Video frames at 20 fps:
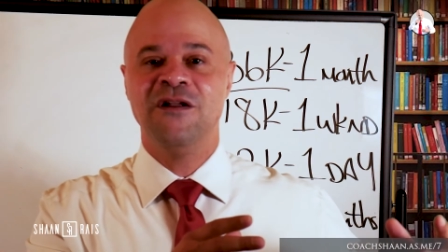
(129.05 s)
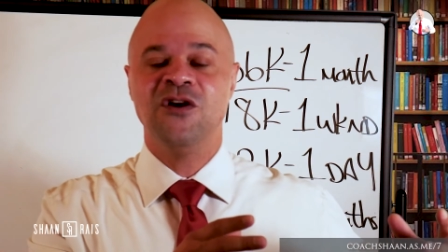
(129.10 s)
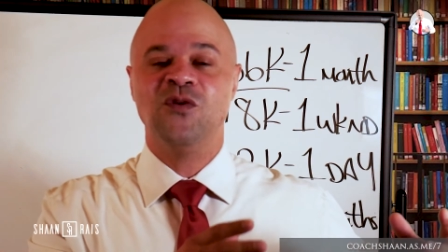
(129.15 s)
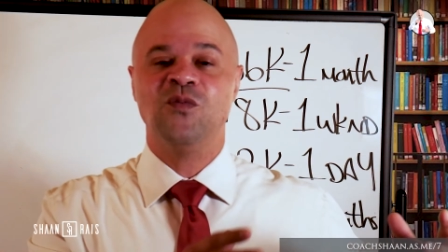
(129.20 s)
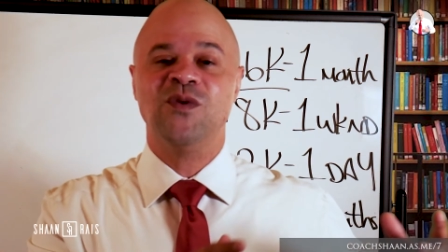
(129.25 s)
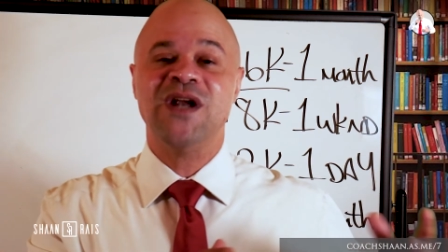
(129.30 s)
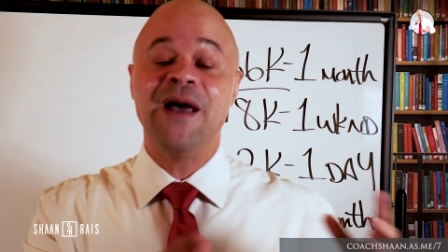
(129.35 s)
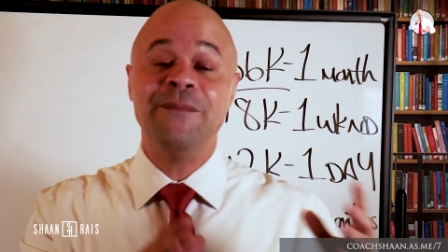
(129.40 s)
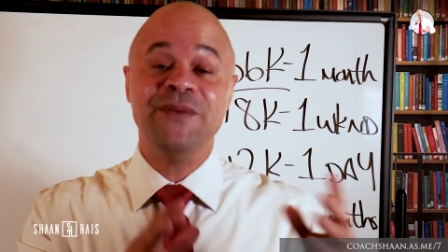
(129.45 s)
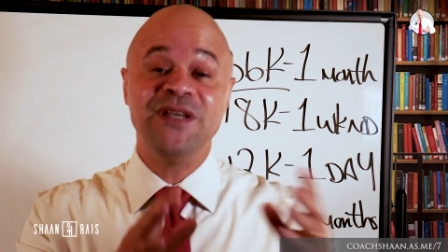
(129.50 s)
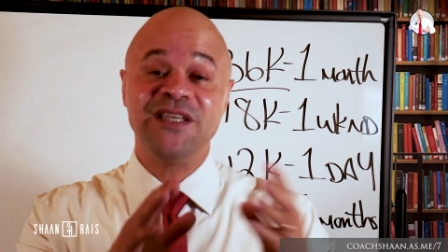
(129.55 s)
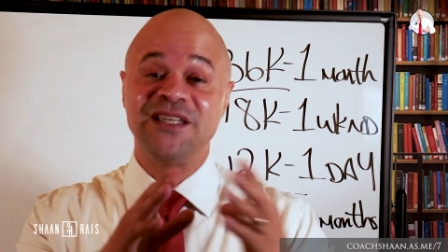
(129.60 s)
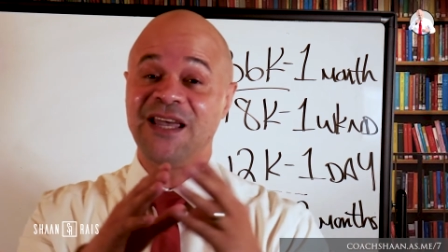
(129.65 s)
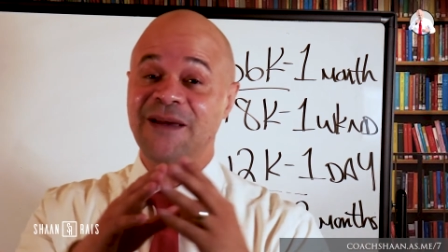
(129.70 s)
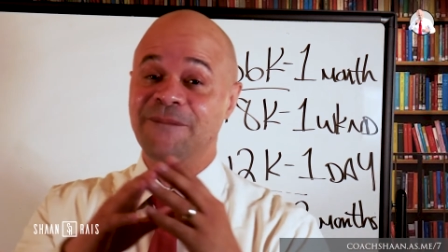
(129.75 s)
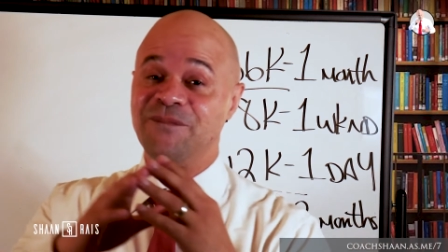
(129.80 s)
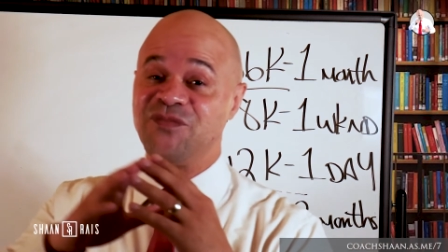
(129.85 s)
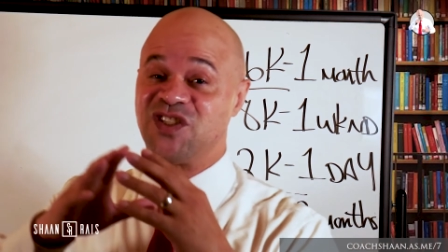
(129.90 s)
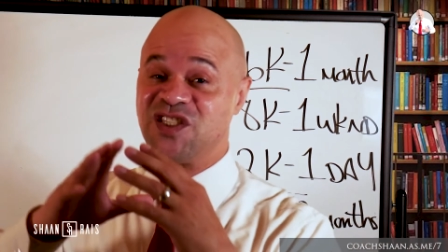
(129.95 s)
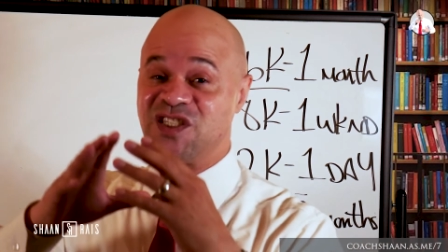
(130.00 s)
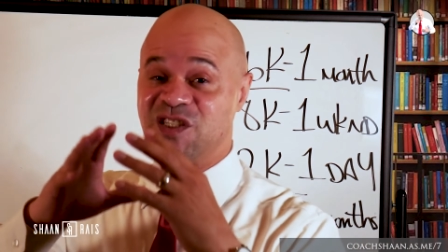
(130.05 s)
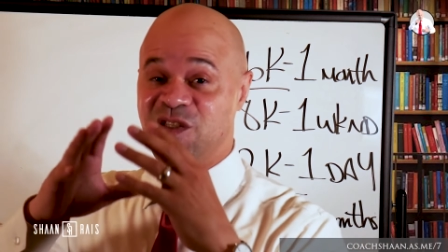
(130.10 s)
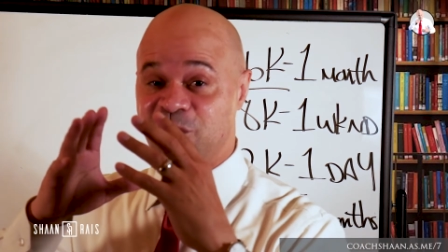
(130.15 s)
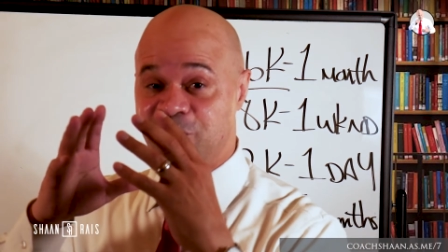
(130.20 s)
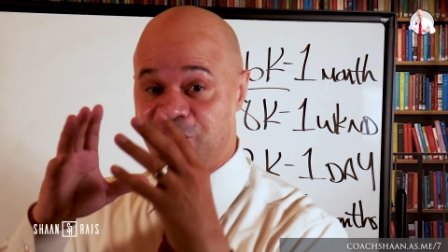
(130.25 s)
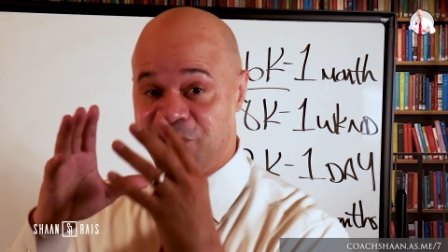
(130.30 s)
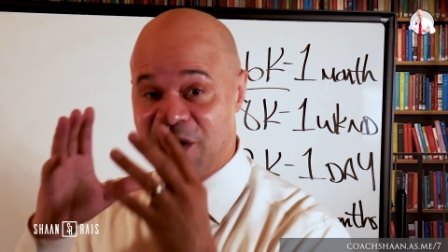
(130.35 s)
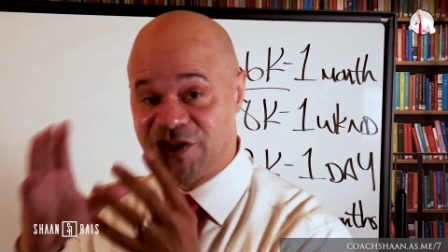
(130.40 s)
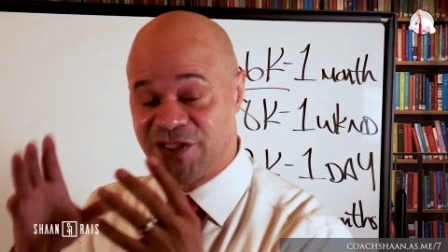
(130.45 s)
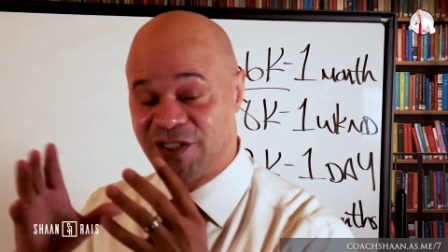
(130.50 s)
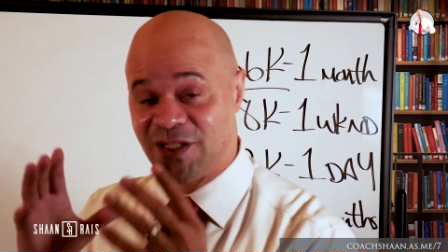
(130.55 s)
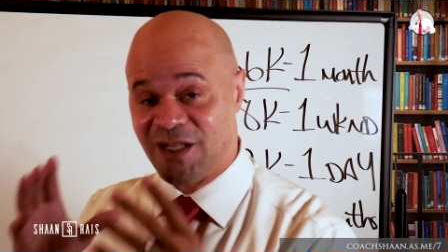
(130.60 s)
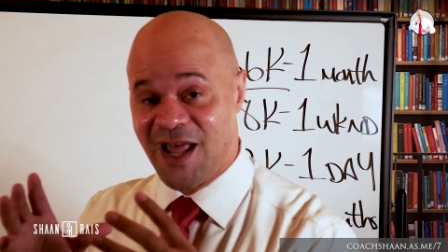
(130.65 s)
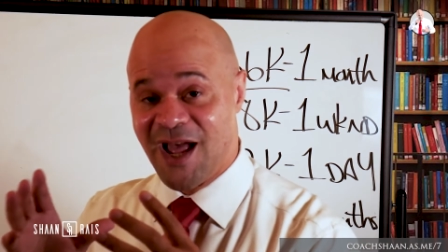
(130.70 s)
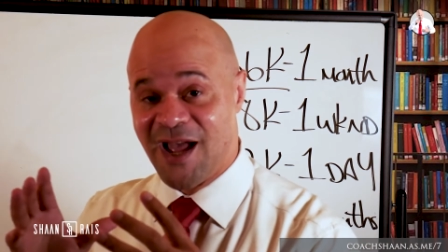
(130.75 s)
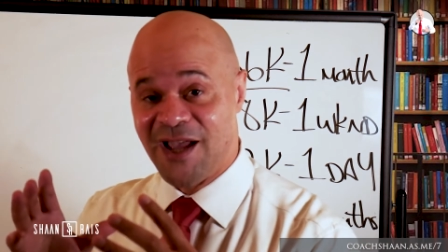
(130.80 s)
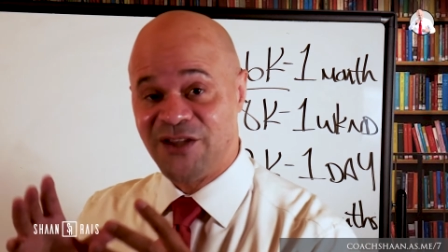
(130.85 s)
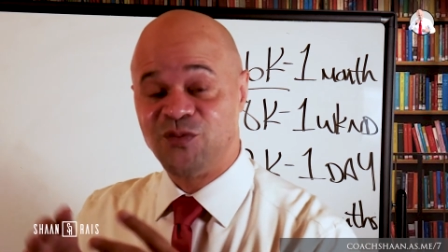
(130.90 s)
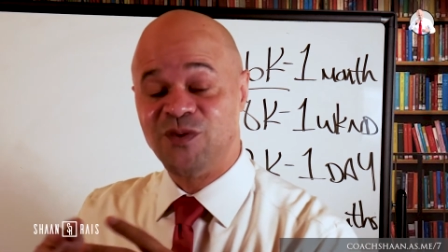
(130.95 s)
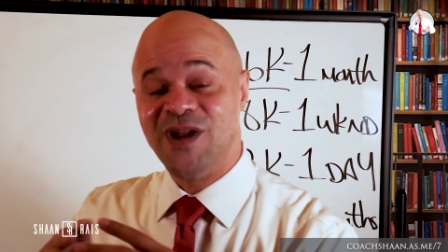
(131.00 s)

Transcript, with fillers: When I became specialized,